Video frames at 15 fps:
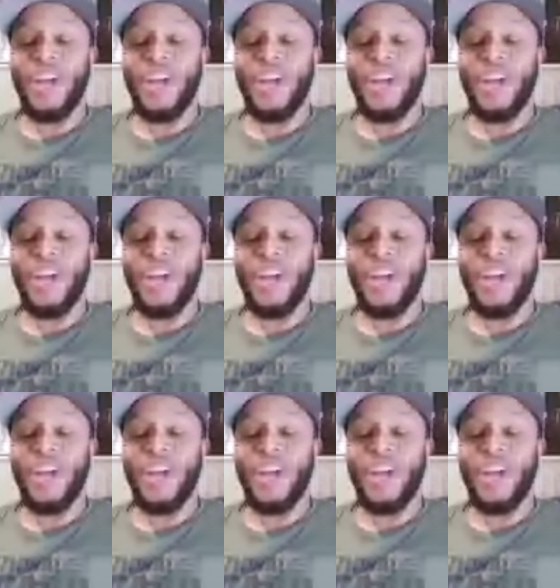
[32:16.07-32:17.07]
Smart
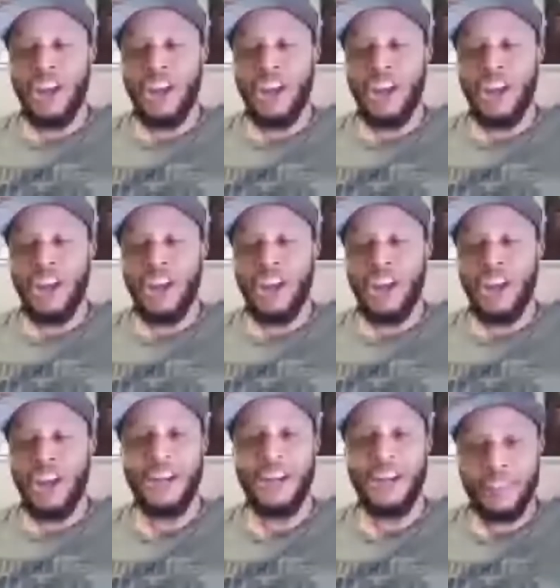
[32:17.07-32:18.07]
did him
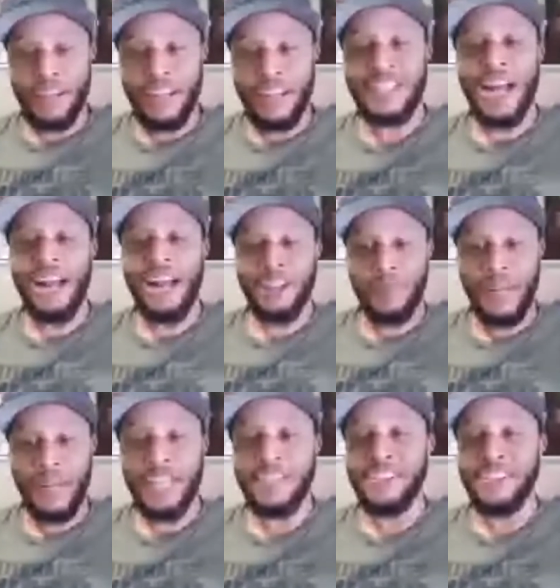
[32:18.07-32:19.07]
a solid,
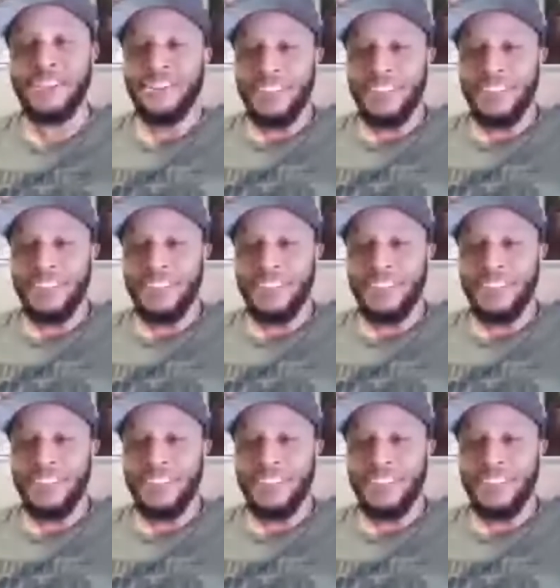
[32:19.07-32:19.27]
man.